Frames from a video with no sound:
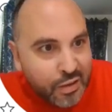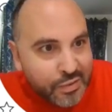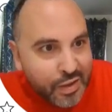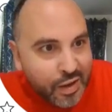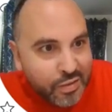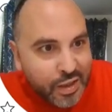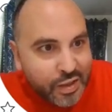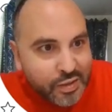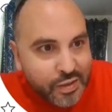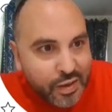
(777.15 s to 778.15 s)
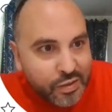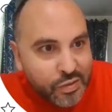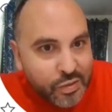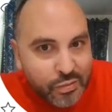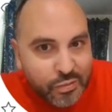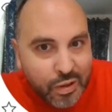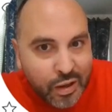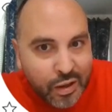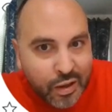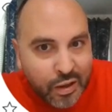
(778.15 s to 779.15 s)
down the next day
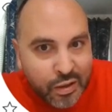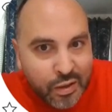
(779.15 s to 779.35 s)
to